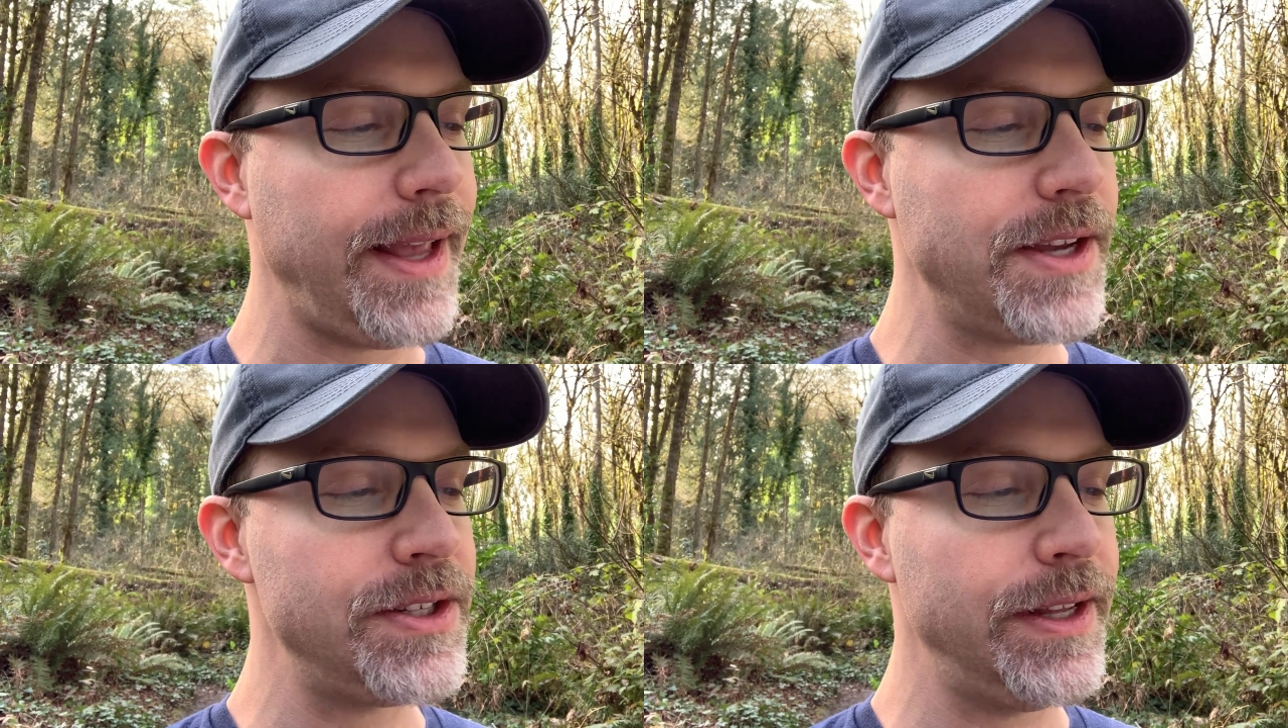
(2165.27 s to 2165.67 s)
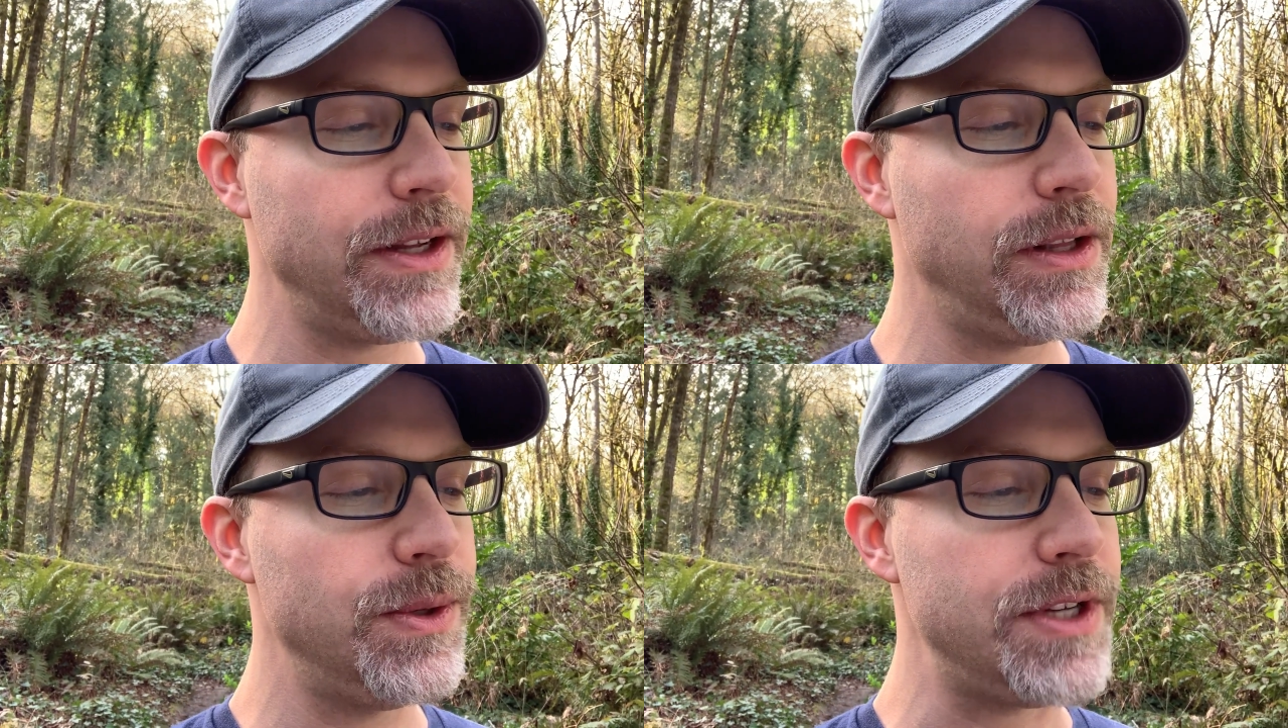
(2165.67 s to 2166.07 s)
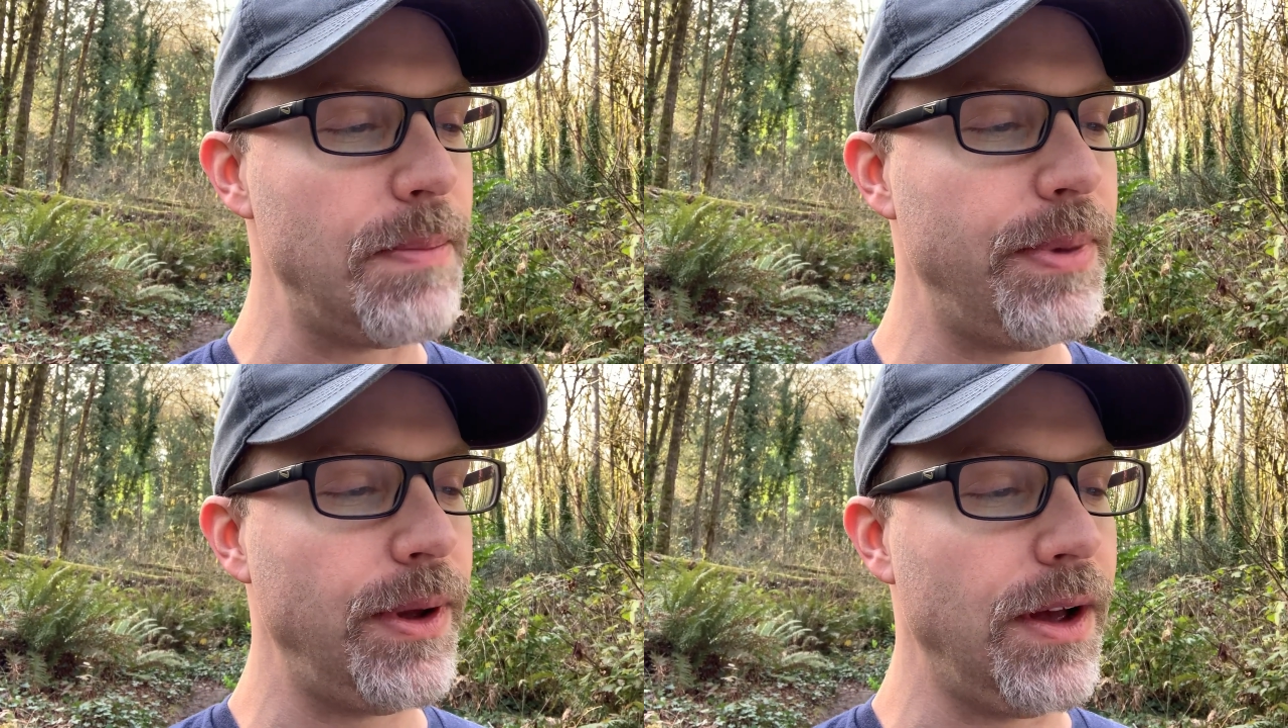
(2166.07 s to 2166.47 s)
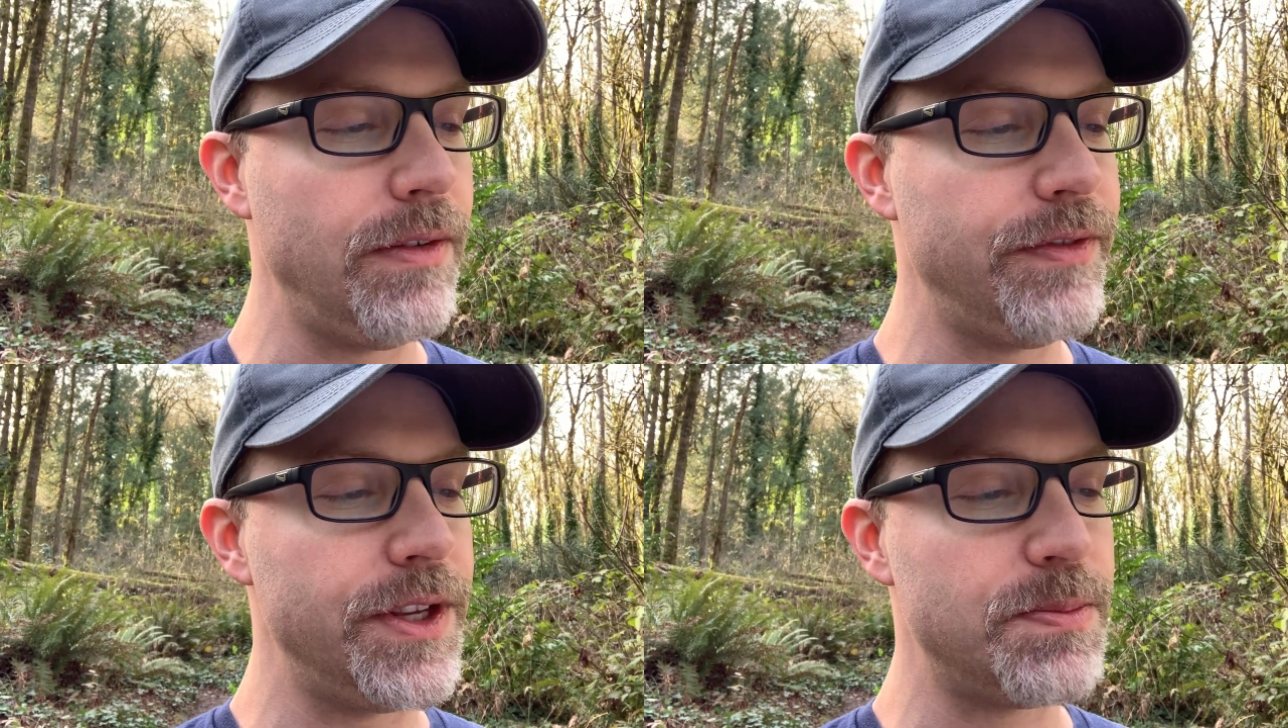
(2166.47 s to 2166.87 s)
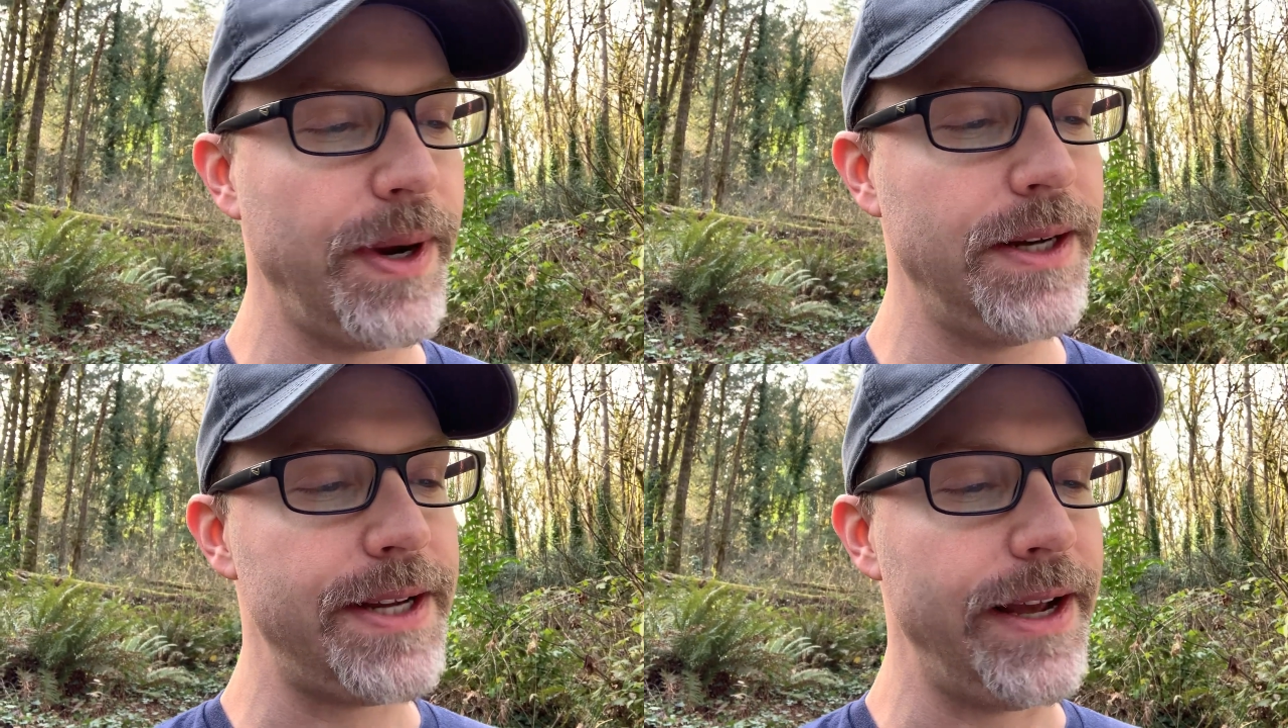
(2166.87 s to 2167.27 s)
excellent close-up of the
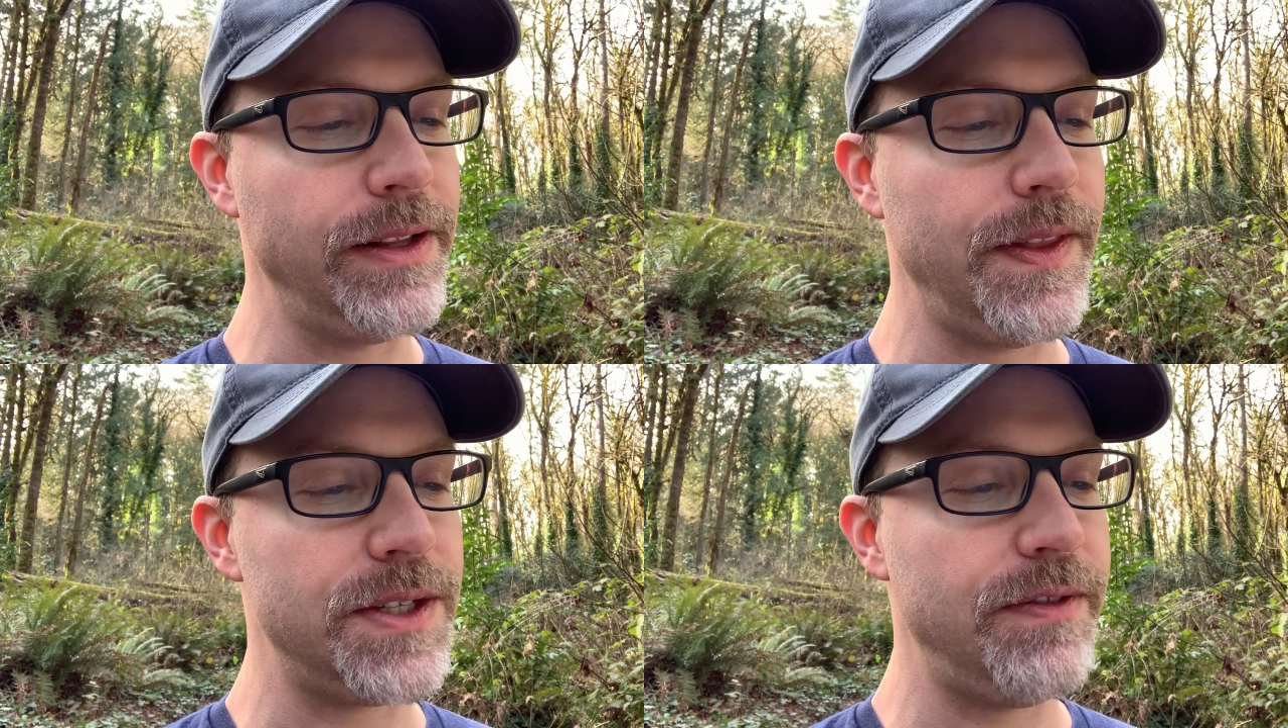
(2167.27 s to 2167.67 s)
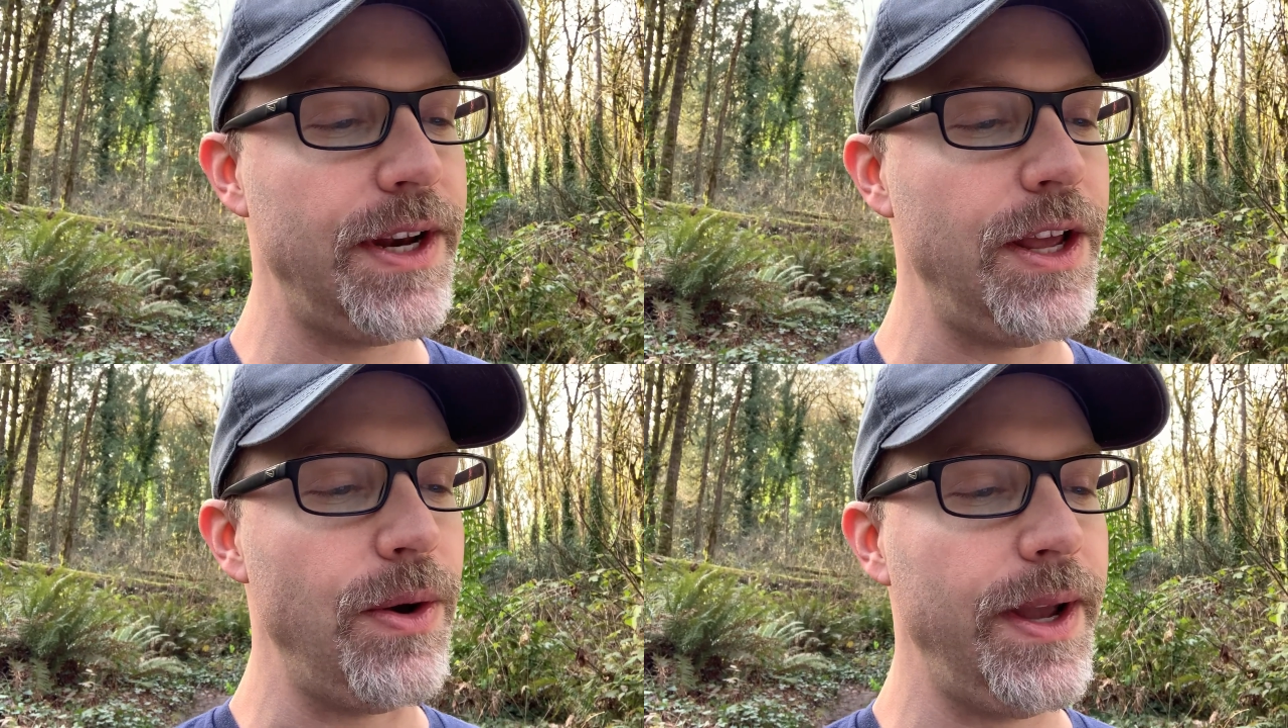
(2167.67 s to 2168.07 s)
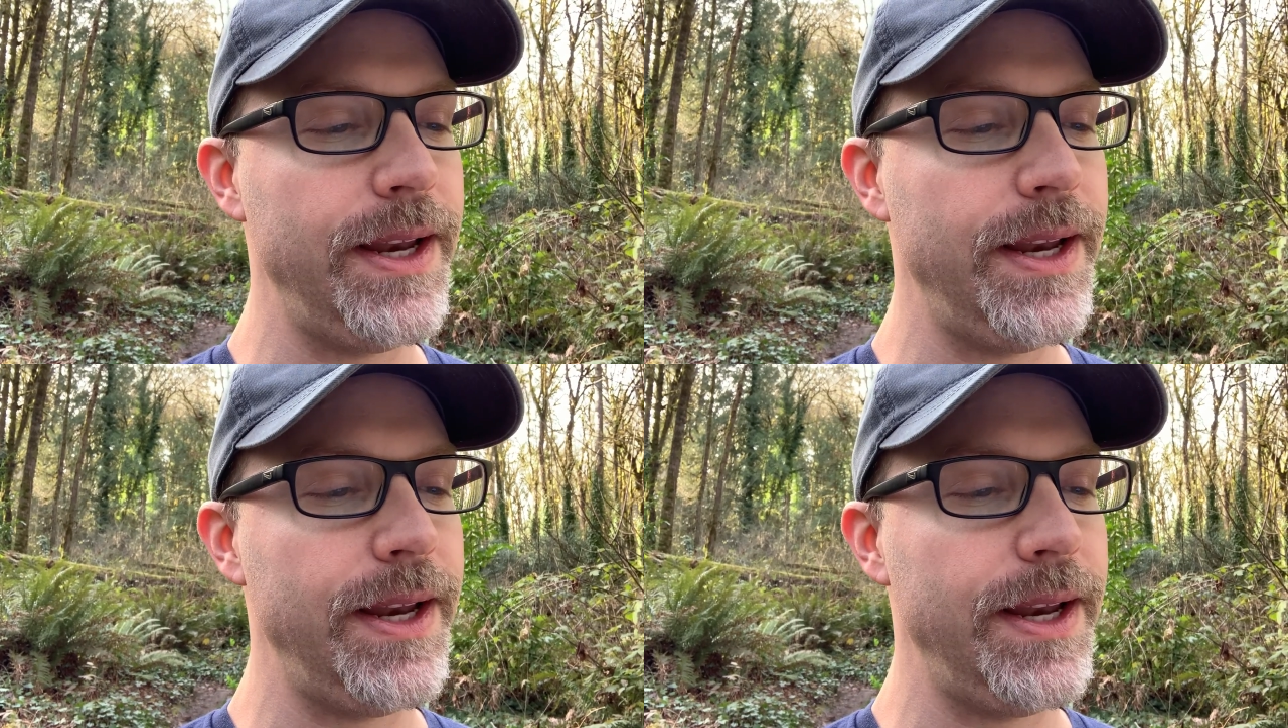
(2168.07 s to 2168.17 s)
springtail in this video?